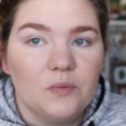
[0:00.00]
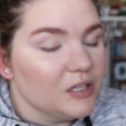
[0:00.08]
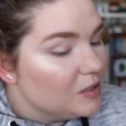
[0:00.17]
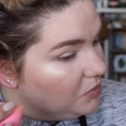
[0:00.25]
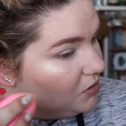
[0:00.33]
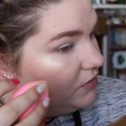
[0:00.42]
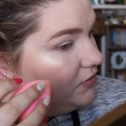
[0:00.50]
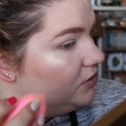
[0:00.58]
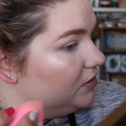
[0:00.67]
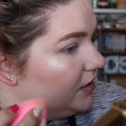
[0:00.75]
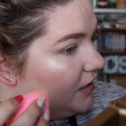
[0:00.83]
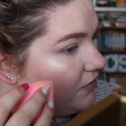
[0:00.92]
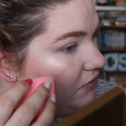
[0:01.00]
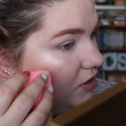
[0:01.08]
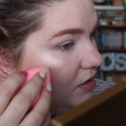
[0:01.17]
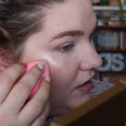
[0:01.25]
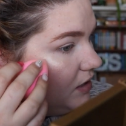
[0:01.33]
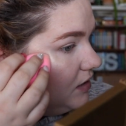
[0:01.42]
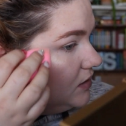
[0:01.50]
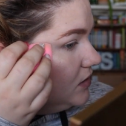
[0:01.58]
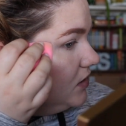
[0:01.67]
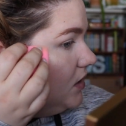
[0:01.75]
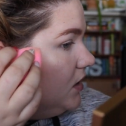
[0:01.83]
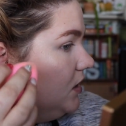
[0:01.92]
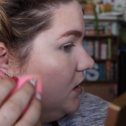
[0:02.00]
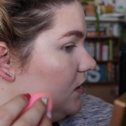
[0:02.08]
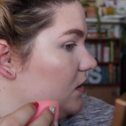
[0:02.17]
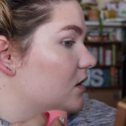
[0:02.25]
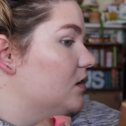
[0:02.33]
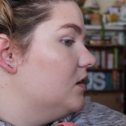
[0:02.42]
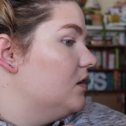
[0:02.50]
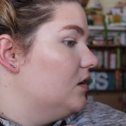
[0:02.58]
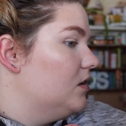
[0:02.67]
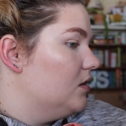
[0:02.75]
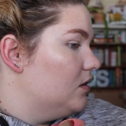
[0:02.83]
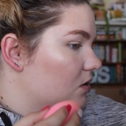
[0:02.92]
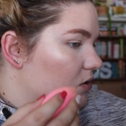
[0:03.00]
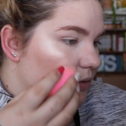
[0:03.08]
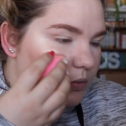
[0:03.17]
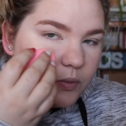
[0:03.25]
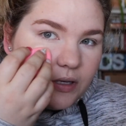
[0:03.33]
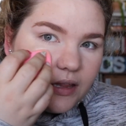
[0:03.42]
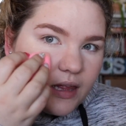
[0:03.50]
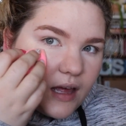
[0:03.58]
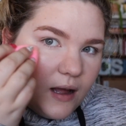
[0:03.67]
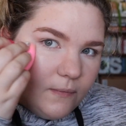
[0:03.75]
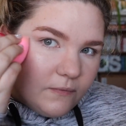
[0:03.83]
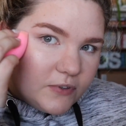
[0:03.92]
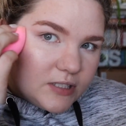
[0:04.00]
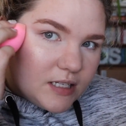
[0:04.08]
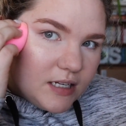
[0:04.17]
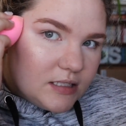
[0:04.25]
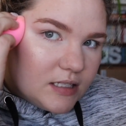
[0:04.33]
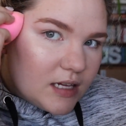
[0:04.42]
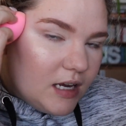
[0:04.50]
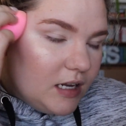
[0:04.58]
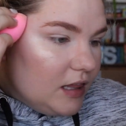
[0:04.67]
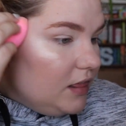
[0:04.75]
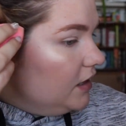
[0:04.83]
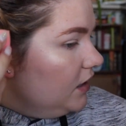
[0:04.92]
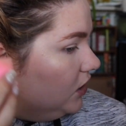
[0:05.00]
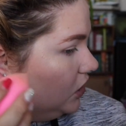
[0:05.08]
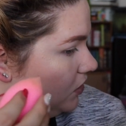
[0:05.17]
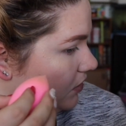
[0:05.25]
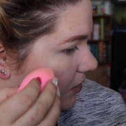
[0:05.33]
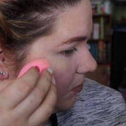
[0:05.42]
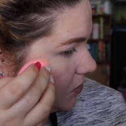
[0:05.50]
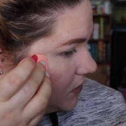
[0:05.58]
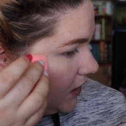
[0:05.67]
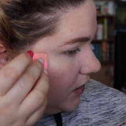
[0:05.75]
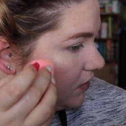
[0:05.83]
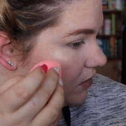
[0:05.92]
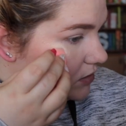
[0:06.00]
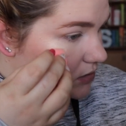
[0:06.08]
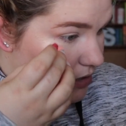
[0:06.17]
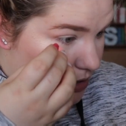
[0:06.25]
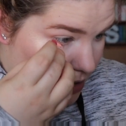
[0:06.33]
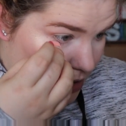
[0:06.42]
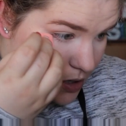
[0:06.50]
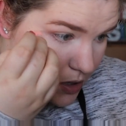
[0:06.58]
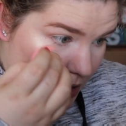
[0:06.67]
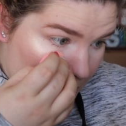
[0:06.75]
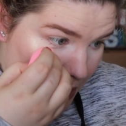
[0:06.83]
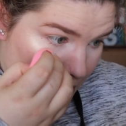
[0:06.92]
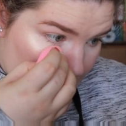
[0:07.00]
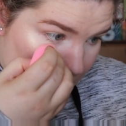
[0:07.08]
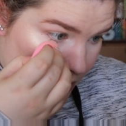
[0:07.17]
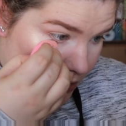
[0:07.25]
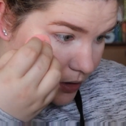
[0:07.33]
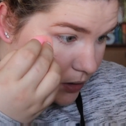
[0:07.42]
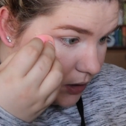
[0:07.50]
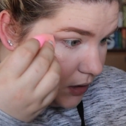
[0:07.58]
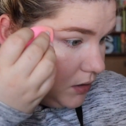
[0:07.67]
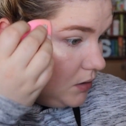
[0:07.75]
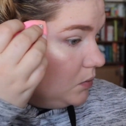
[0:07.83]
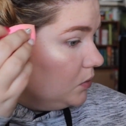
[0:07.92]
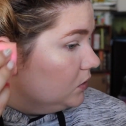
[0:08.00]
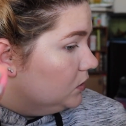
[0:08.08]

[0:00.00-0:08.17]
really beautiful, and I feel like it's not really emphasizing anything, you know, like most highlighters can and will